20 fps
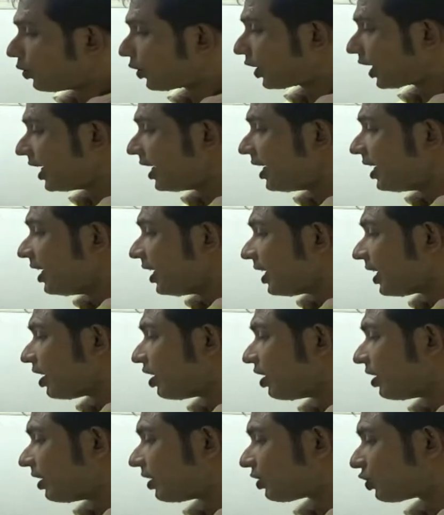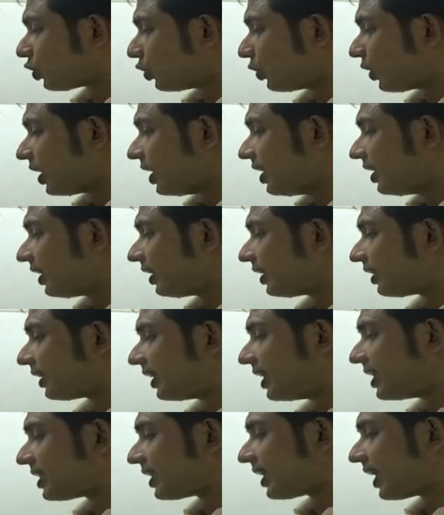Okay, yeah, so in
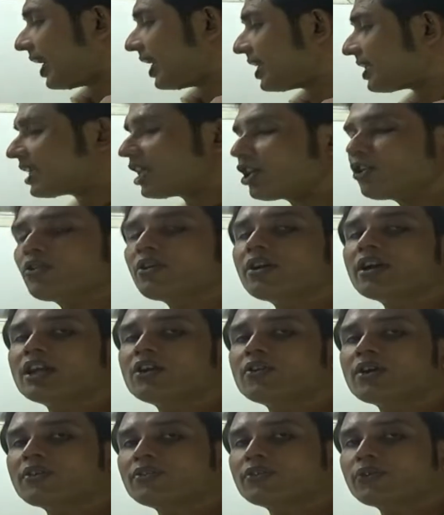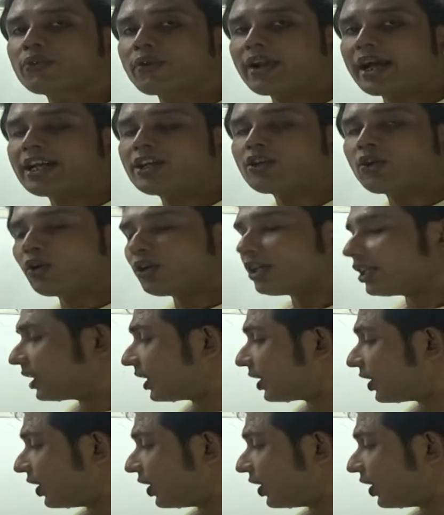this case you have to write only the